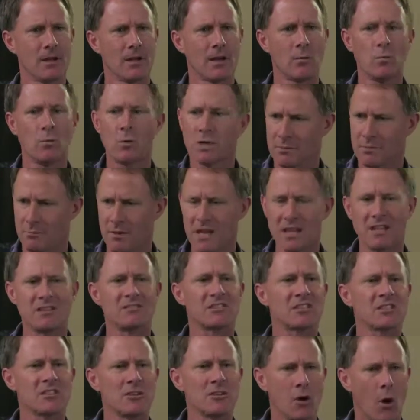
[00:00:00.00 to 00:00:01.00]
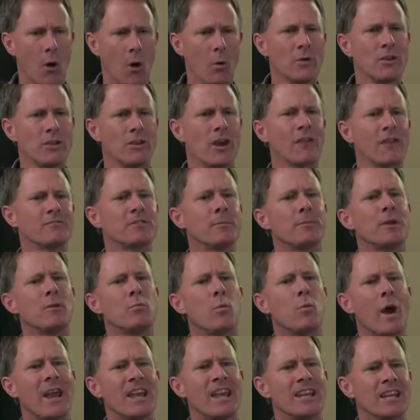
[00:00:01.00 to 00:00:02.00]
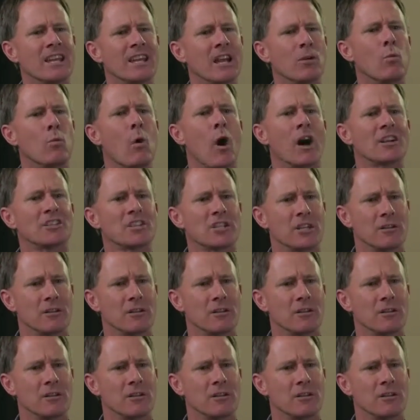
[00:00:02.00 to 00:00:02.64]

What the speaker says: Which means, you know, you have to be waiting and watching